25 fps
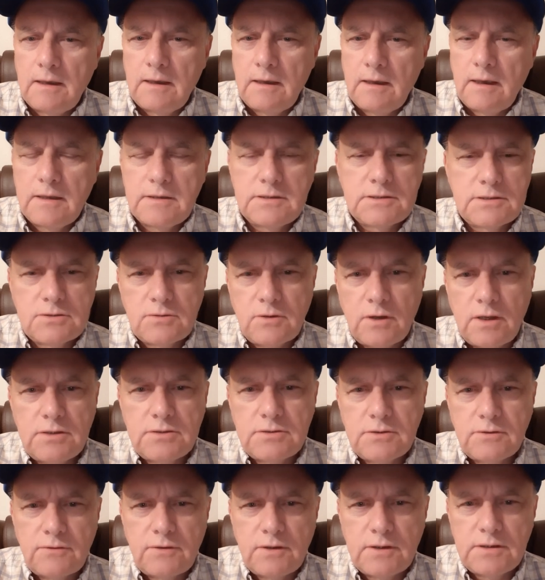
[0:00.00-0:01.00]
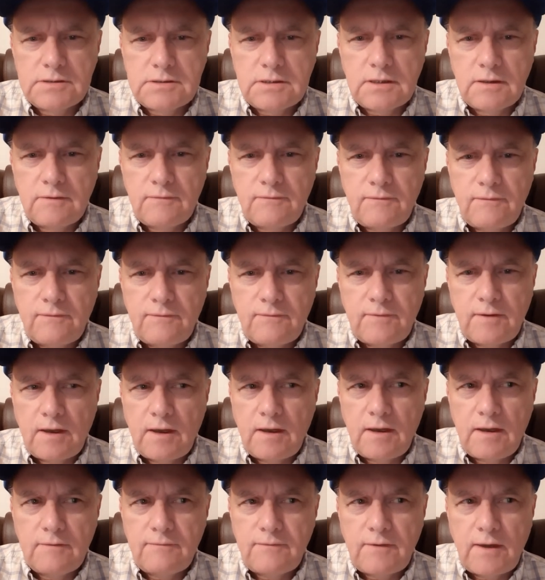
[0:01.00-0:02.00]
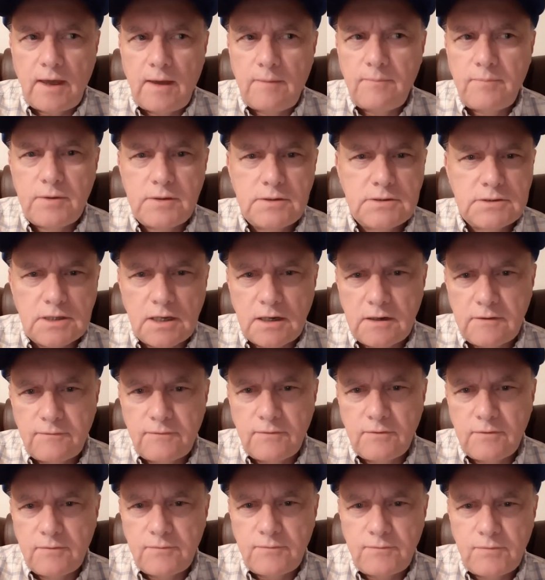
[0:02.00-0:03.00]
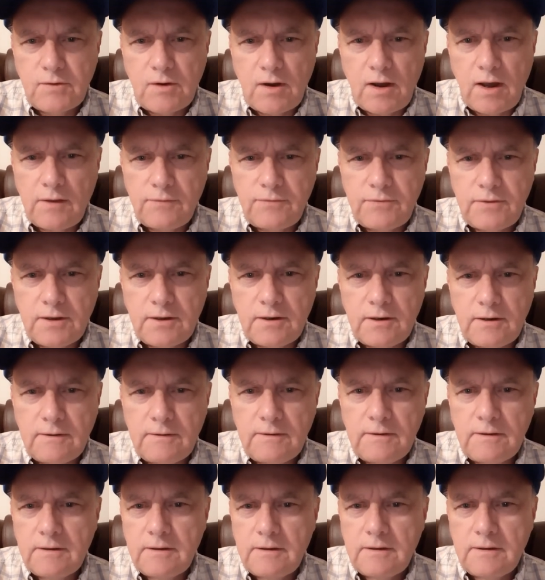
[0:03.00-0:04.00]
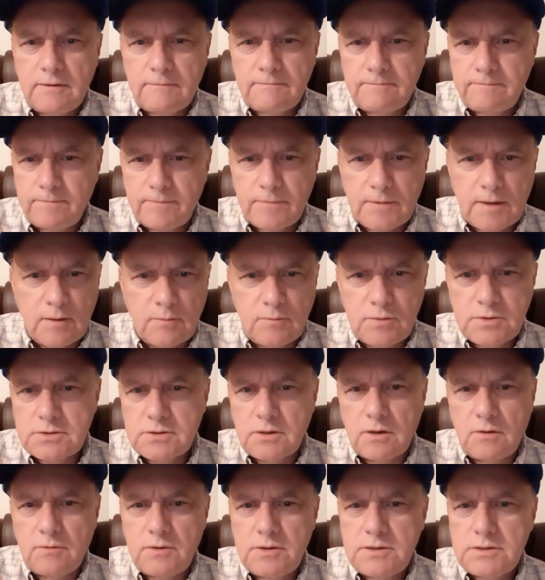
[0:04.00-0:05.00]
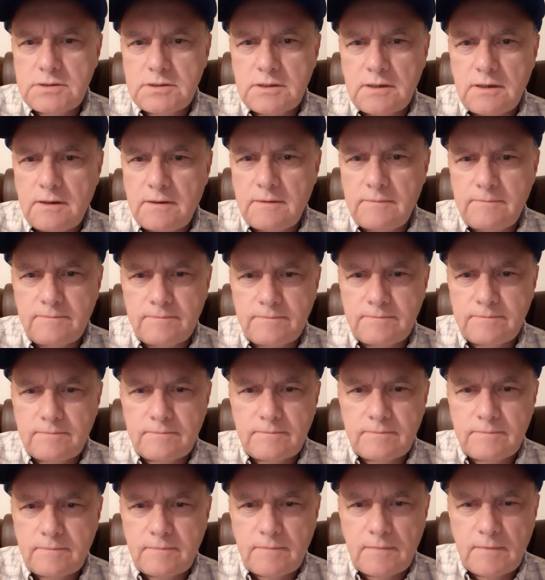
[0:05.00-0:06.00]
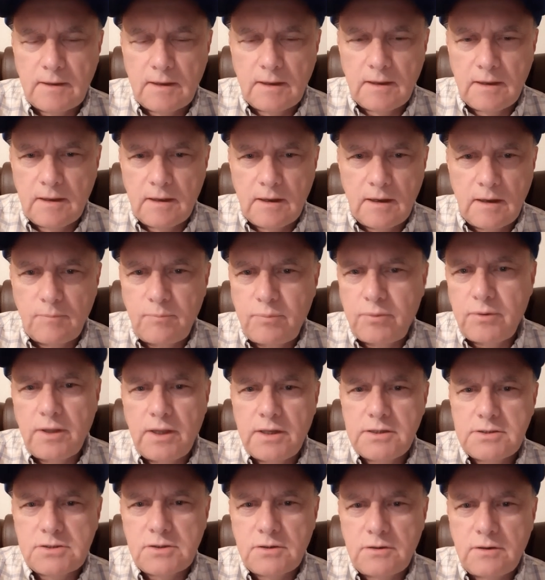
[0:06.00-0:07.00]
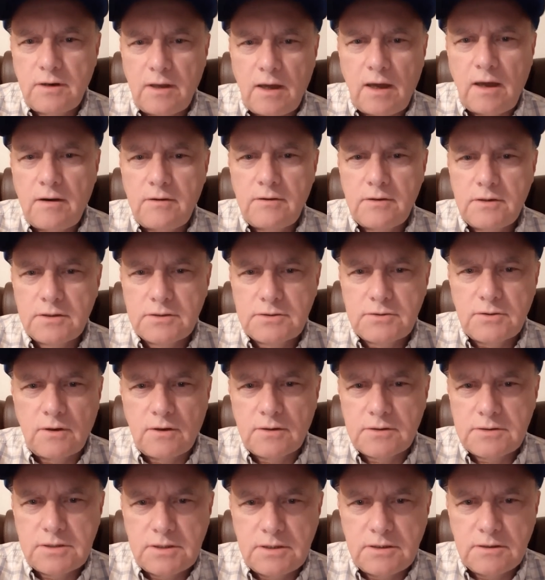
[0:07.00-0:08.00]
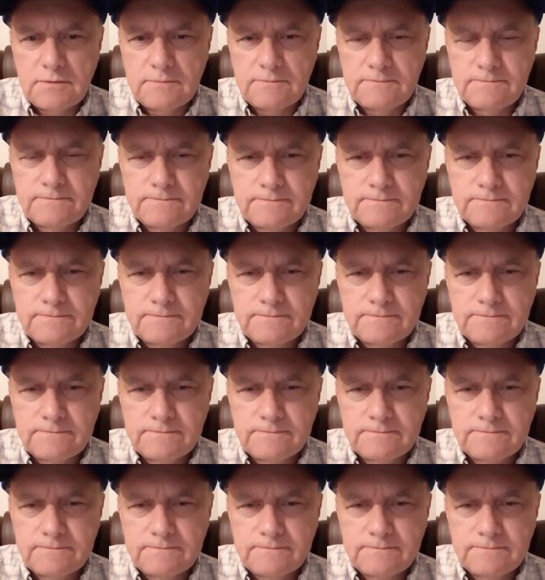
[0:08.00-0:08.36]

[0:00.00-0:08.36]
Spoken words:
and stranger things have happened. Jennifer, if you're out there, it was always a pleasure and honor to talk to you.